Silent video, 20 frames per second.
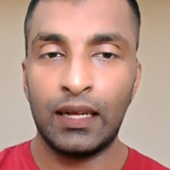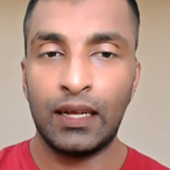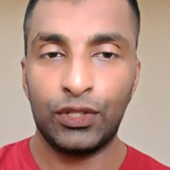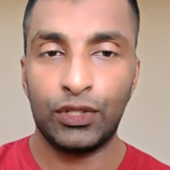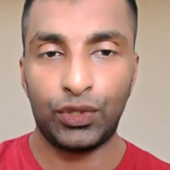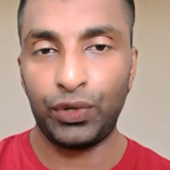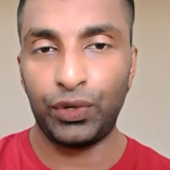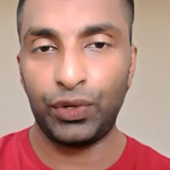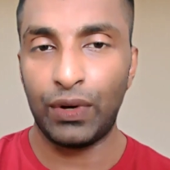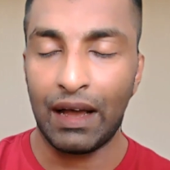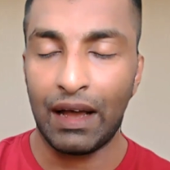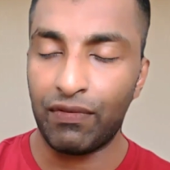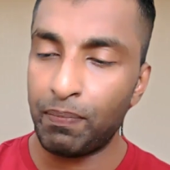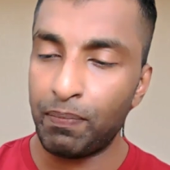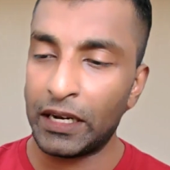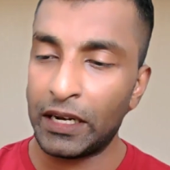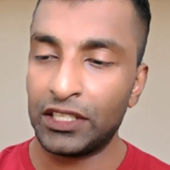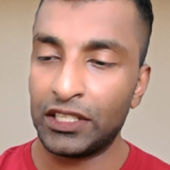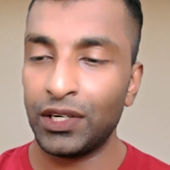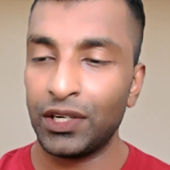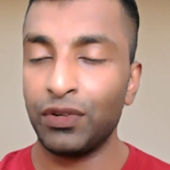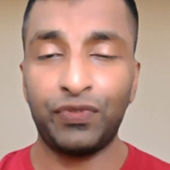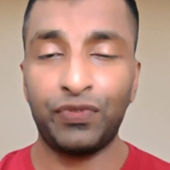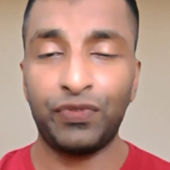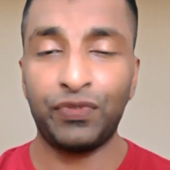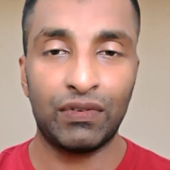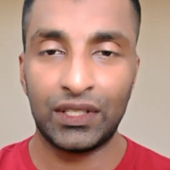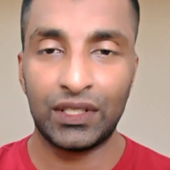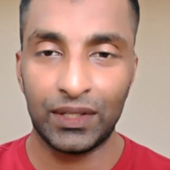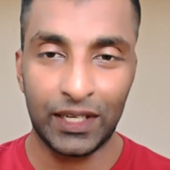So you have a pressure to
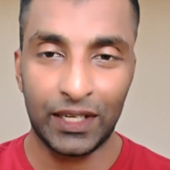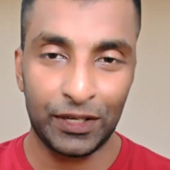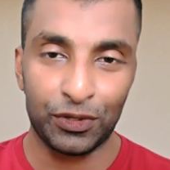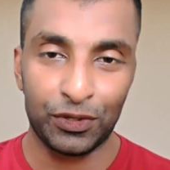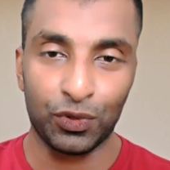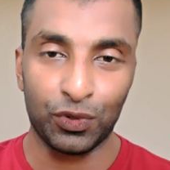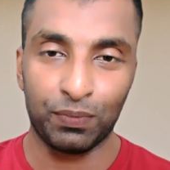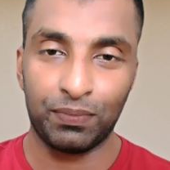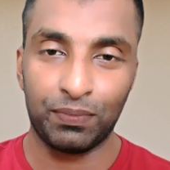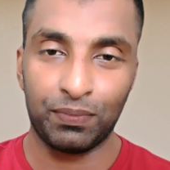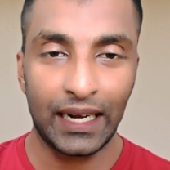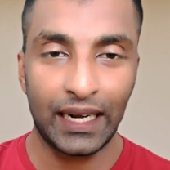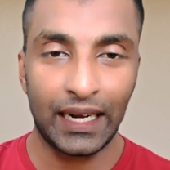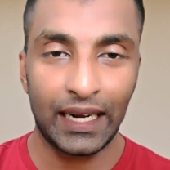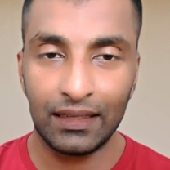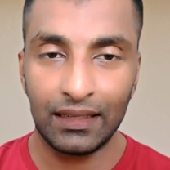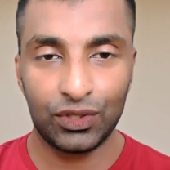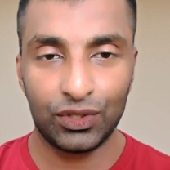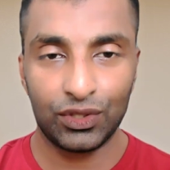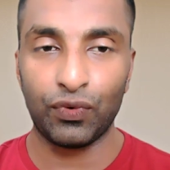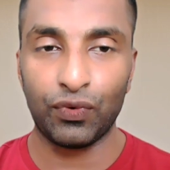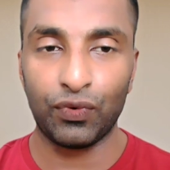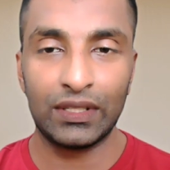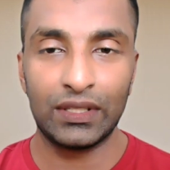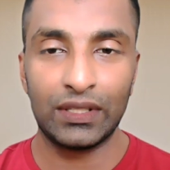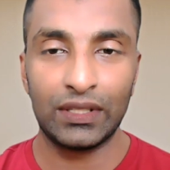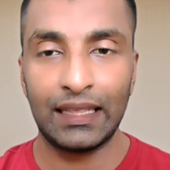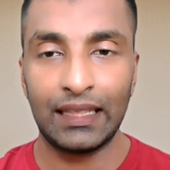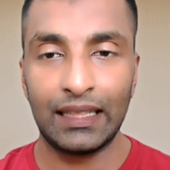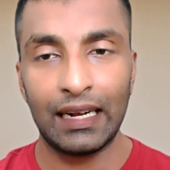favor certain group, right? So what is
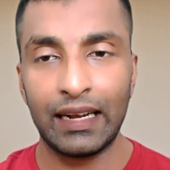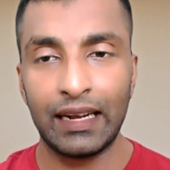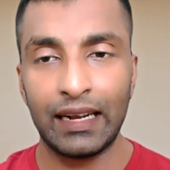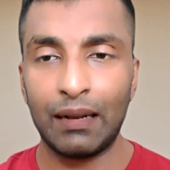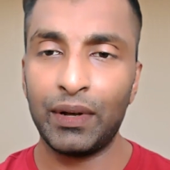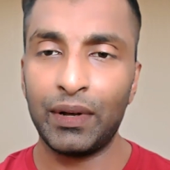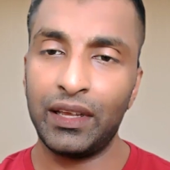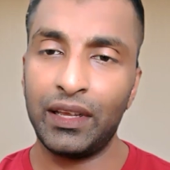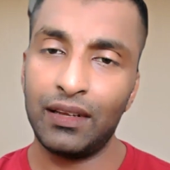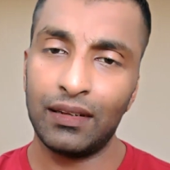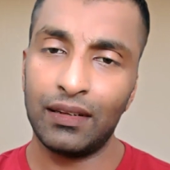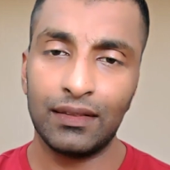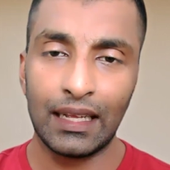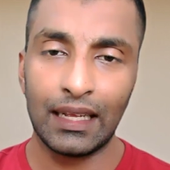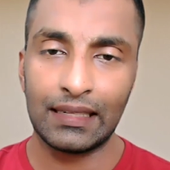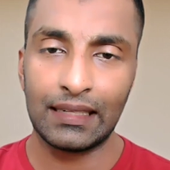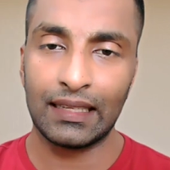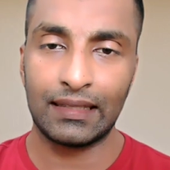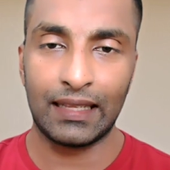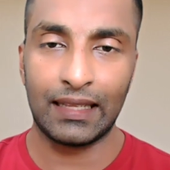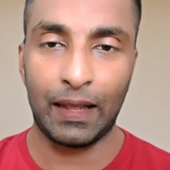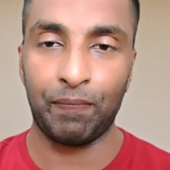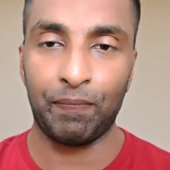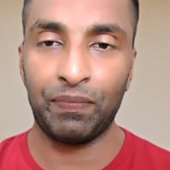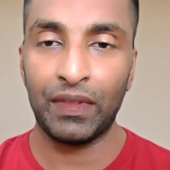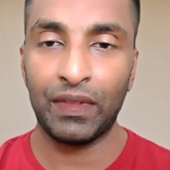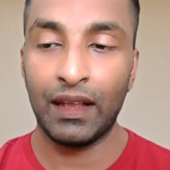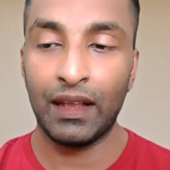the ethical dilemma here? That's the same.